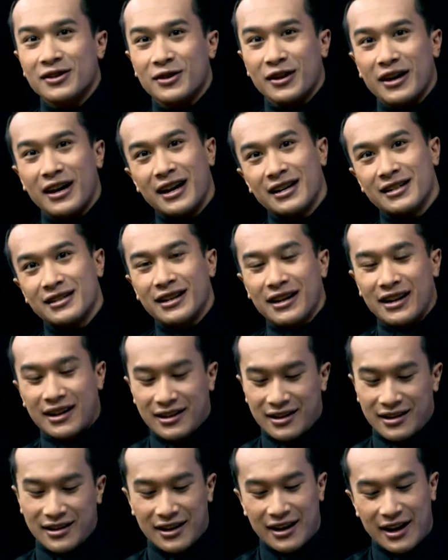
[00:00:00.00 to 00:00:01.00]
So guys,
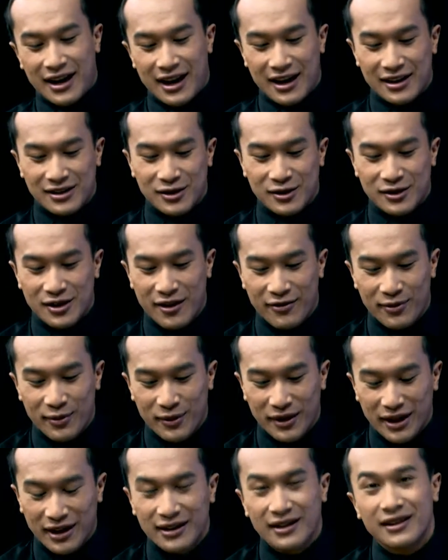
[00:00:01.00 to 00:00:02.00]
like as you saw from
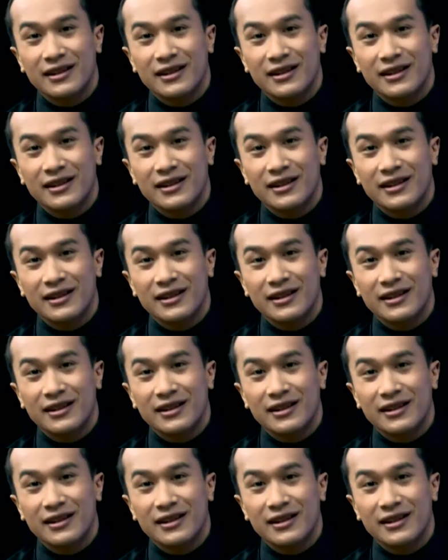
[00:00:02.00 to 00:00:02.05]
Magita,